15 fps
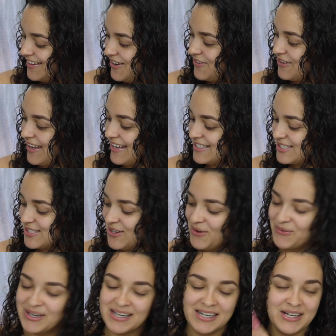Okay, so
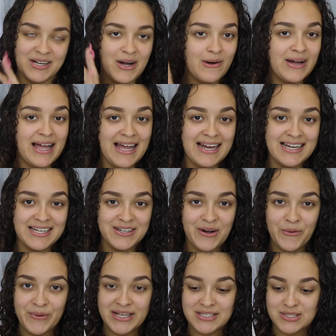we're gonna go ahead and
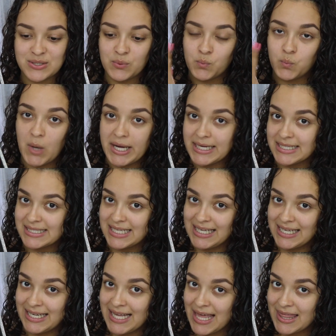go into what is
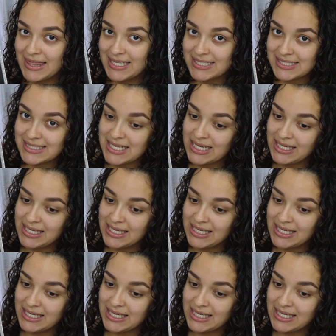in this